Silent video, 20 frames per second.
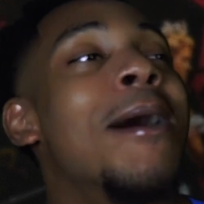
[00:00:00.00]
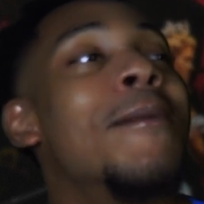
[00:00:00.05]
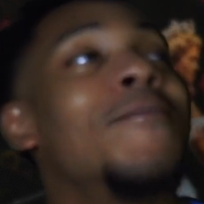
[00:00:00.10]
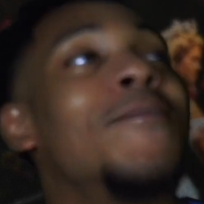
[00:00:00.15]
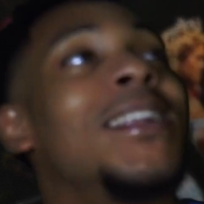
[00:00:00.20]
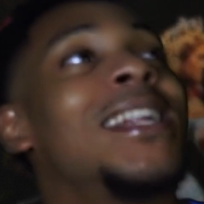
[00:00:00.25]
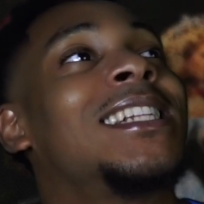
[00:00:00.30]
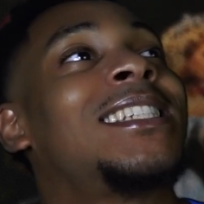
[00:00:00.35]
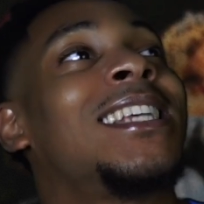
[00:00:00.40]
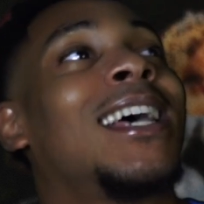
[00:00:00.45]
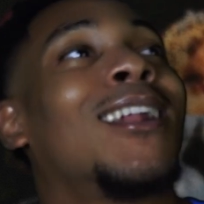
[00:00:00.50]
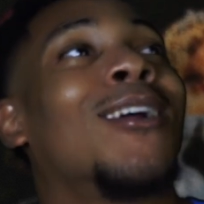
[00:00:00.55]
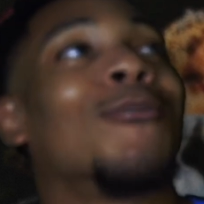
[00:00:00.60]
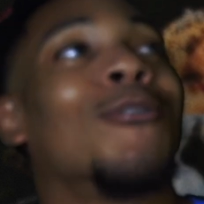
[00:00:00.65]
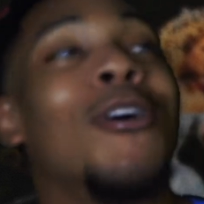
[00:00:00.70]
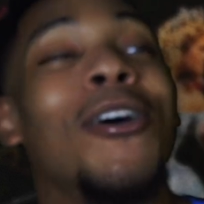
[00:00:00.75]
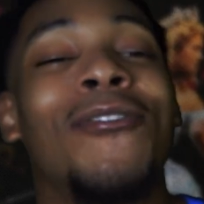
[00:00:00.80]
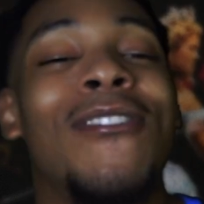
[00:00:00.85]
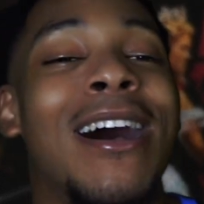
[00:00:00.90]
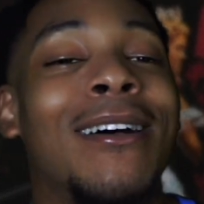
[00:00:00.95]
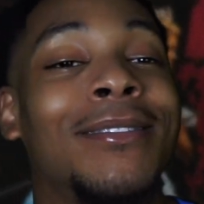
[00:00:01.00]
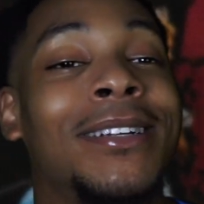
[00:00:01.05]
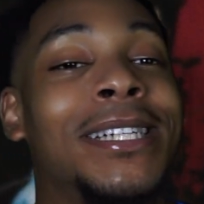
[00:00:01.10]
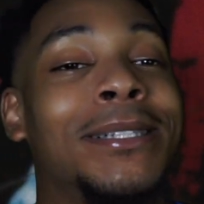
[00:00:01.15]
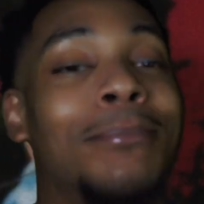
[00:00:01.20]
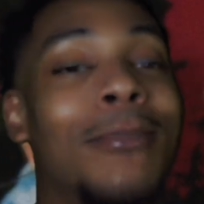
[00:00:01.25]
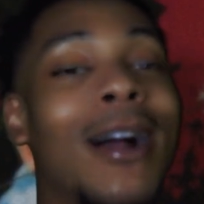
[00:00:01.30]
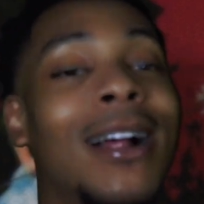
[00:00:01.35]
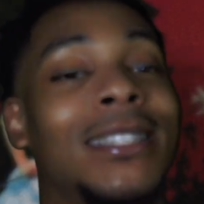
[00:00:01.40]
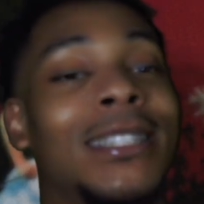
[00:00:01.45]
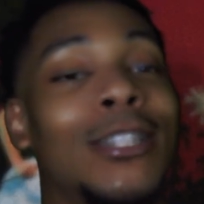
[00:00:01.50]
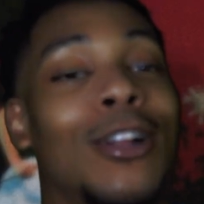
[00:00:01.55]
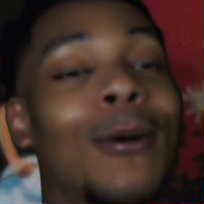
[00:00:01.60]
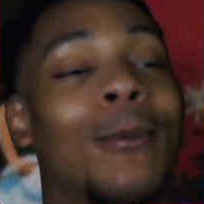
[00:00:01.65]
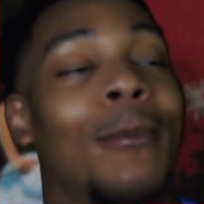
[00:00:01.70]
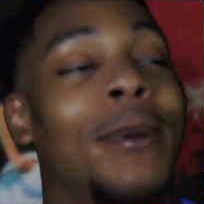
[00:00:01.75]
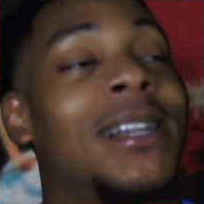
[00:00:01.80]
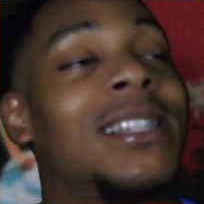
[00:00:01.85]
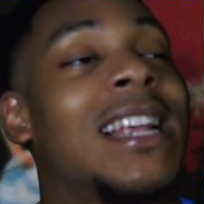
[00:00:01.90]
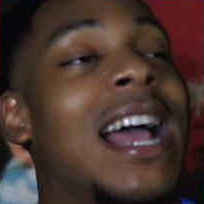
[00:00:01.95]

finna tear the roof off this Barnes & Noble, bitch.